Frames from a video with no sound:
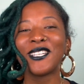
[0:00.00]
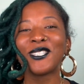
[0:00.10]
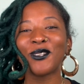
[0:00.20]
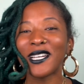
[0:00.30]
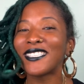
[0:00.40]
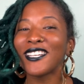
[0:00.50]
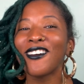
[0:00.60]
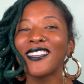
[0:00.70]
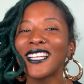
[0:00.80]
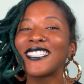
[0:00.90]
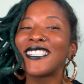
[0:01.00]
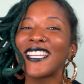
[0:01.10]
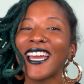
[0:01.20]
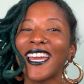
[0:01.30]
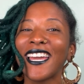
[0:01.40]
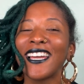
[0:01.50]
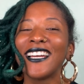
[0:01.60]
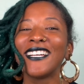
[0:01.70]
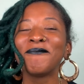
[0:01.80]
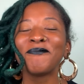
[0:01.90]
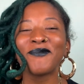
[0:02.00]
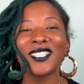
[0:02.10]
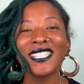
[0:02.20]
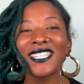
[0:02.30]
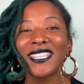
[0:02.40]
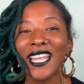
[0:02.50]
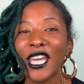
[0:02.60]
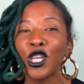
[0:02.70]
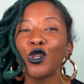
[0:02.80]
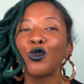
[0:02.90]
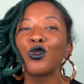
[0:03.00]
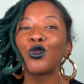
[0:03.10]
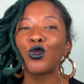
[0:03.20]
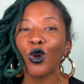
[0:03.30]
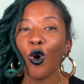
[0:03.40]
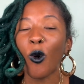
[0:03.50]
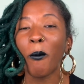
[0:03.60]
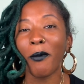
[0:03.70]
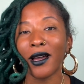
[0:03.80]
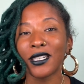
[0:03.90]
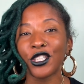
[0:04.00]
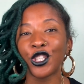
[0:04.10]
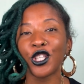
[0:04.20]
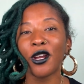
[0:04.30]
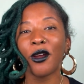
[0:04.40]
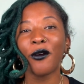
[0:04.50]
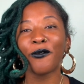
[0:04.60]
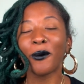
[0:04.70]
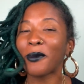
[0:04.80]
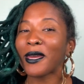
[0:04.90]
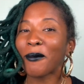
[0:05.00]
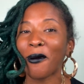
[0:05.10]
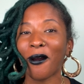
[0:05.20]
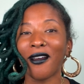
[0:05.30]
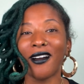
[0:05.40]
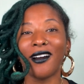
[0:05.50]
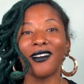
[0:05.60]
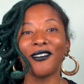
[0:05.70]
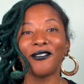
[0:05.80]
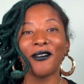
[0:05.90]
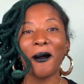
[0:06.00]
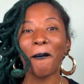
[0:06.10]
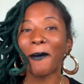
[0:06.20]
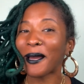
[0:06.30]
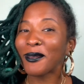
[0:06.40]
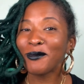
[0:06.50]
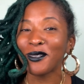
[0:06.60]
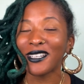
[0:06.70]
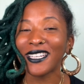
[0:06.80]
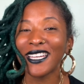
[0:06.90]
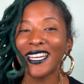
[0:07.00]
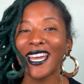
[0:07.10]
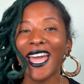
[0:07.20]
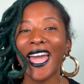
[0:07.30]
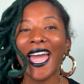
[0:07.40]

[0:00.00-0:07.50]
So I say all that to say, just thank you so much for being a part of my community.